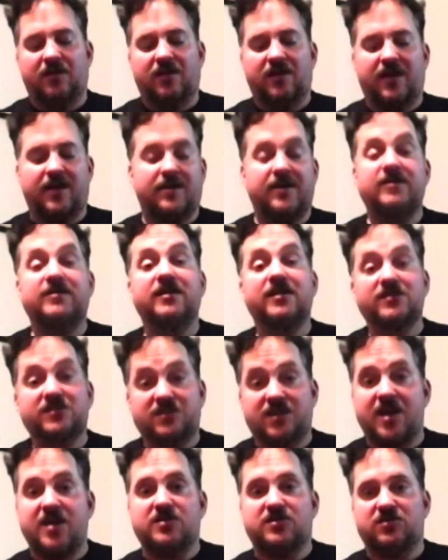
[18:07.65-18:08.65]
And it does
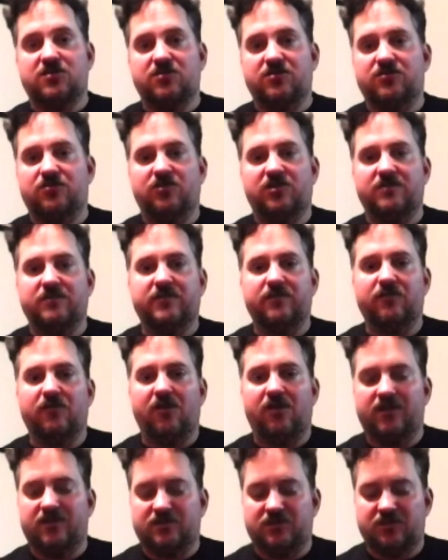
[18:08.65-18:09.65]
taste good, don't get me
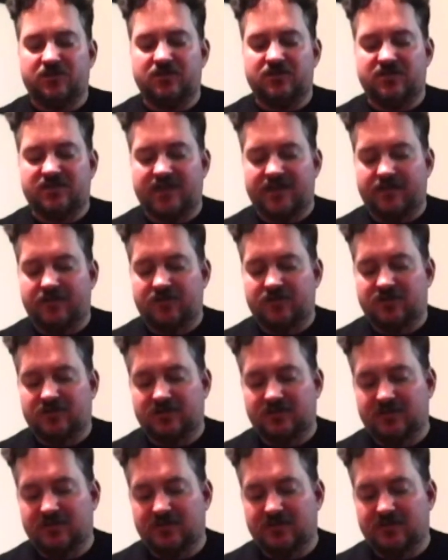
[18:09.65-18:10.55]
wrong. It's a good sandwich.